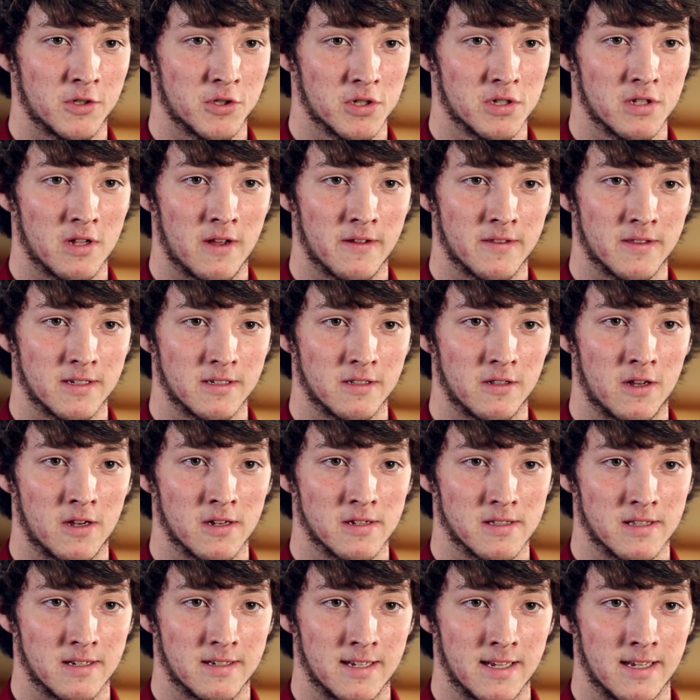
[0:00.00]
just lost
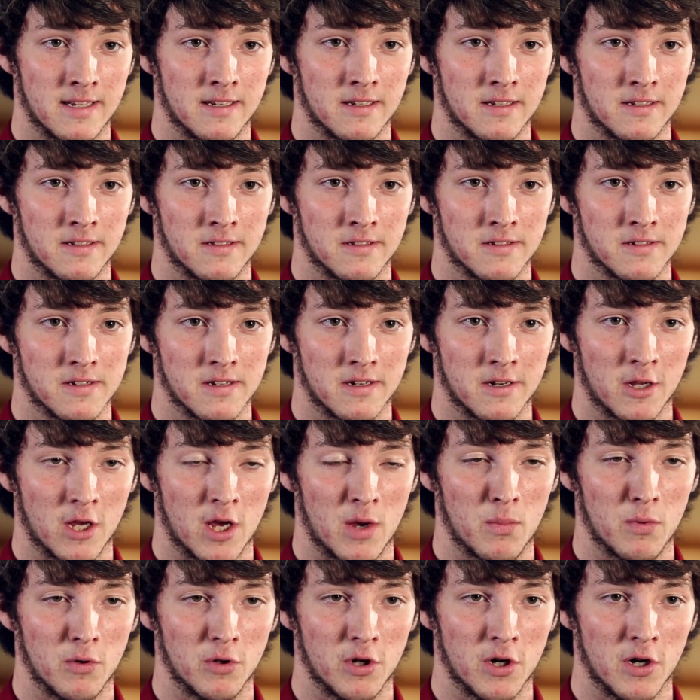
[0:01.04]
the tendons and a
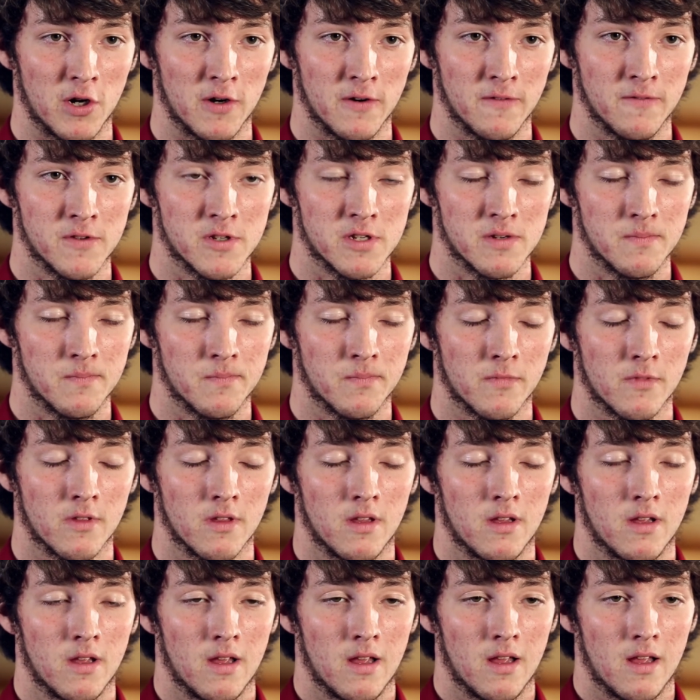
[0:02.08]
couple nerves.
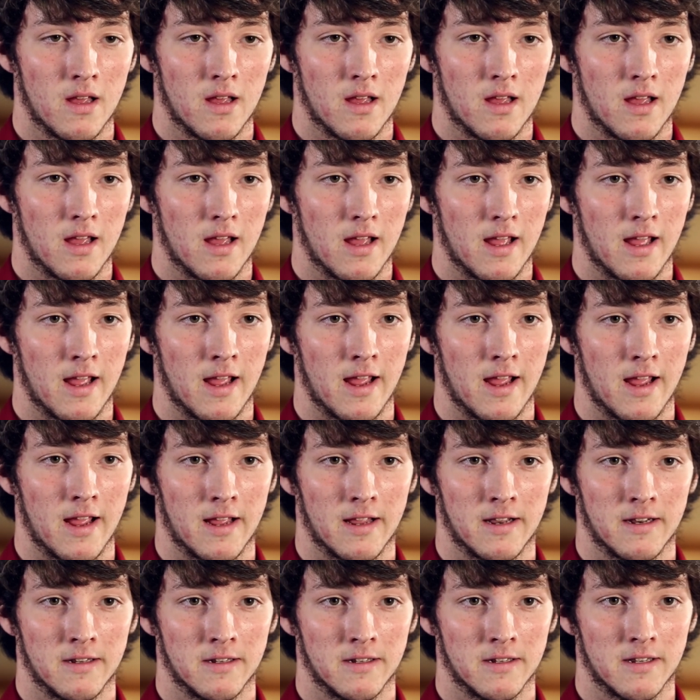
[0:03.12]

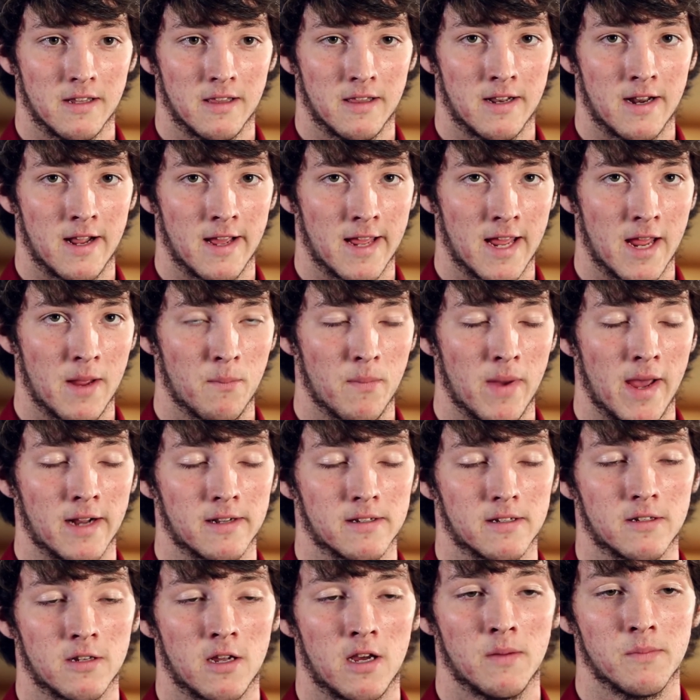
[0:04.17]
And then I came back
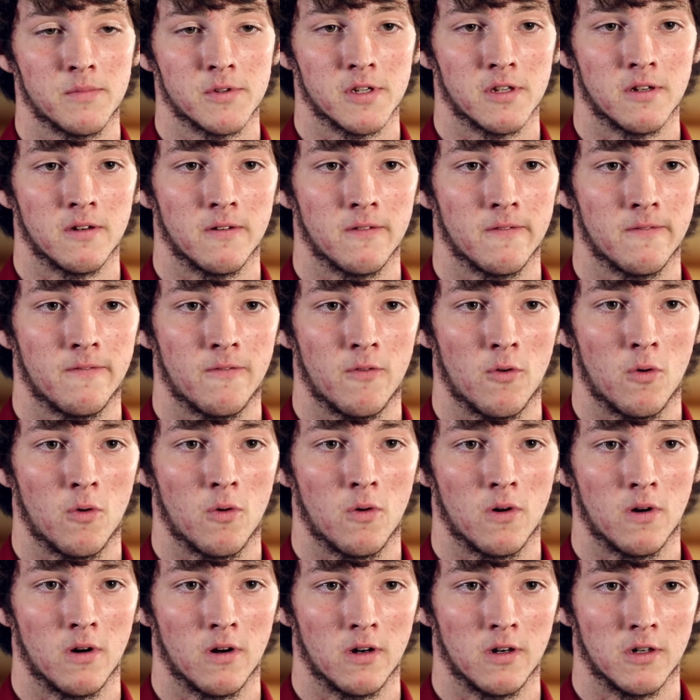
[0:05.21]
to Thompson
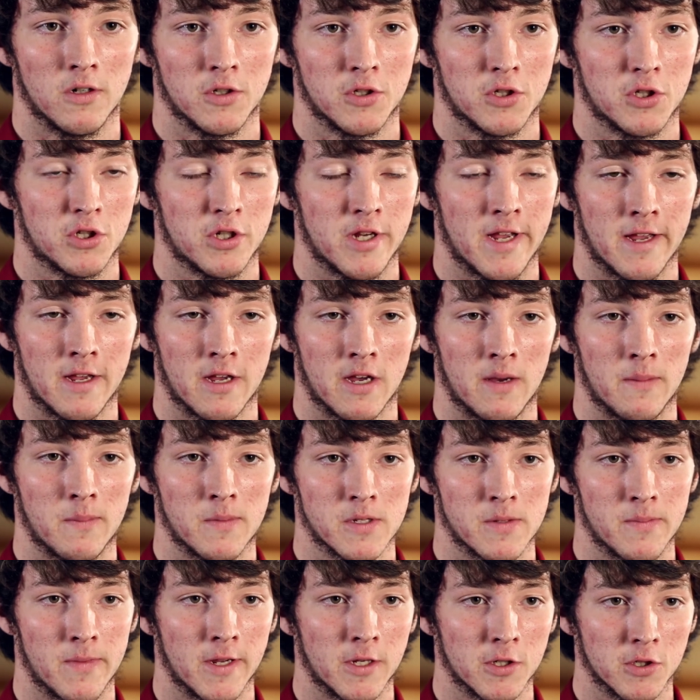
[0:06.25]
for just checkups
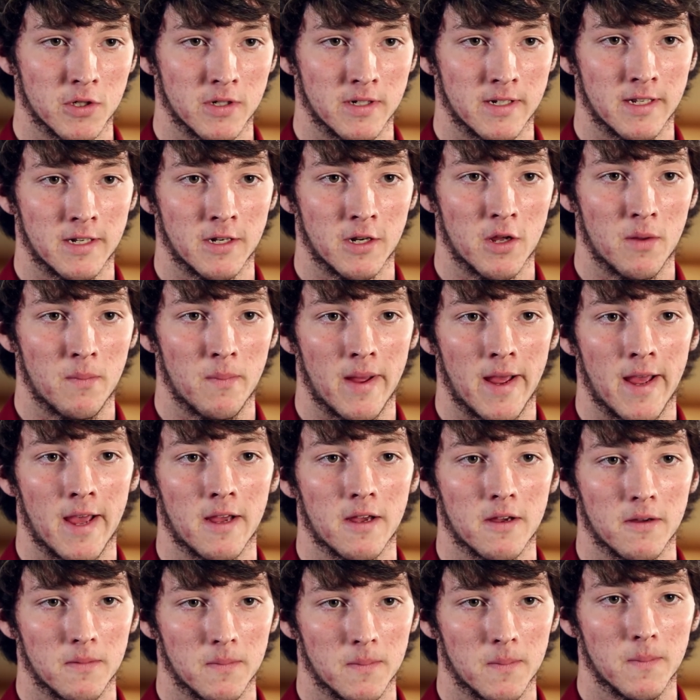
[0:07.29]
to make sure it didn't come
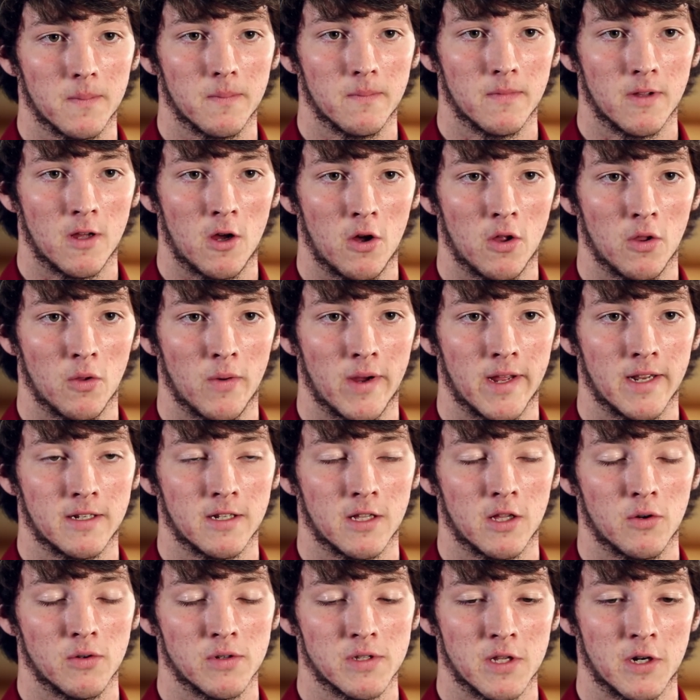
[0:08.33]
back, all the way
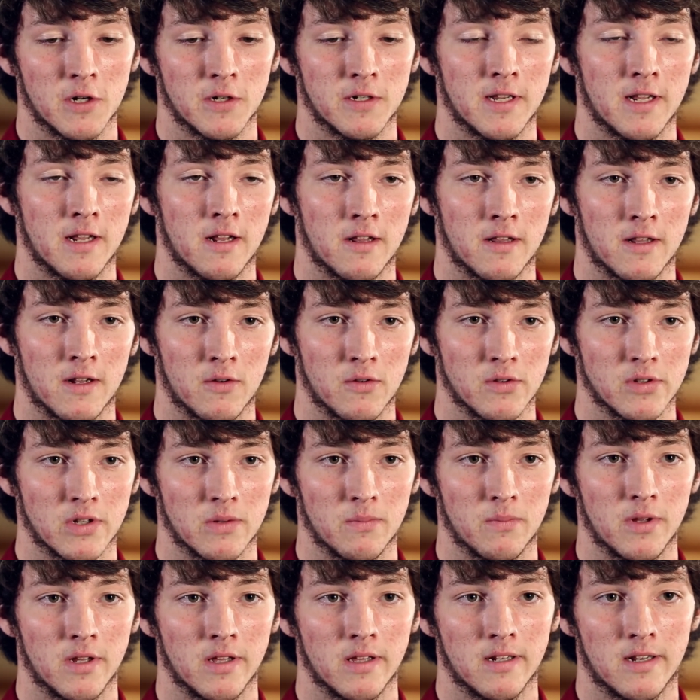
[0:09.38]
until I was 13, and I was
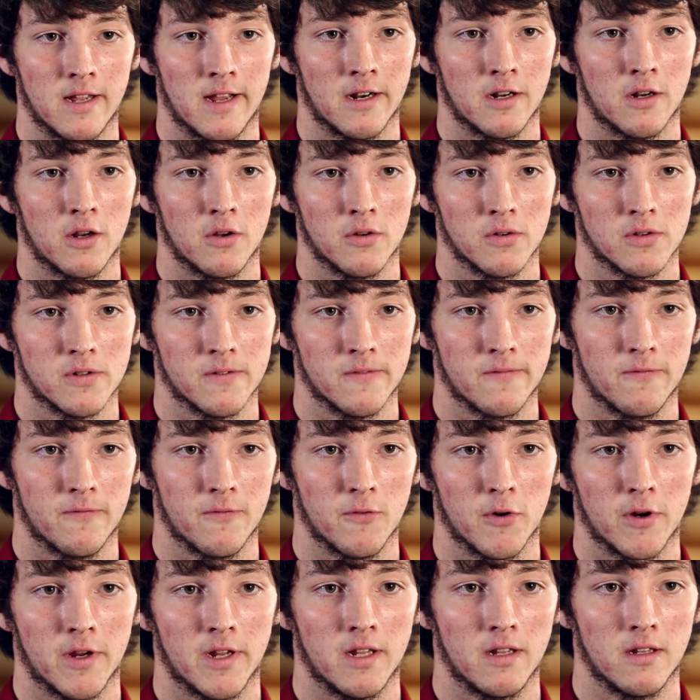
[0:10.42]
completely diagnosed,
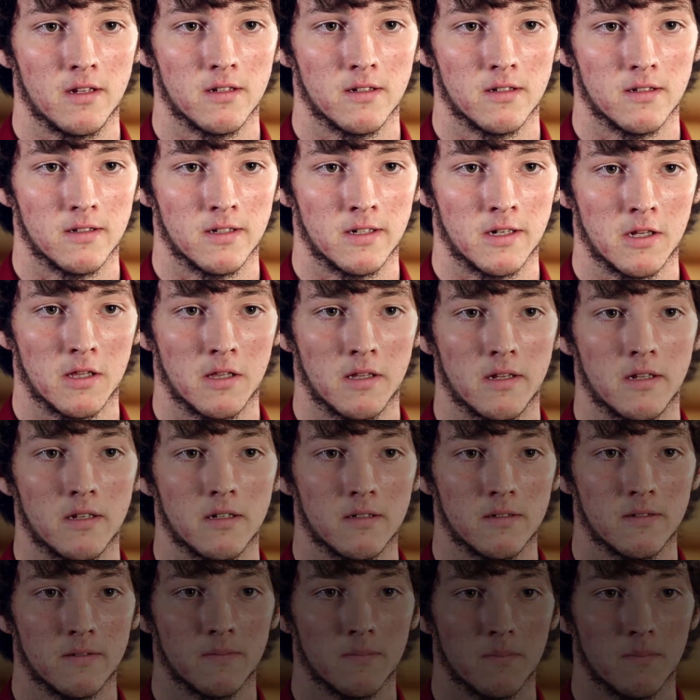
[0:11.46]
free and clean.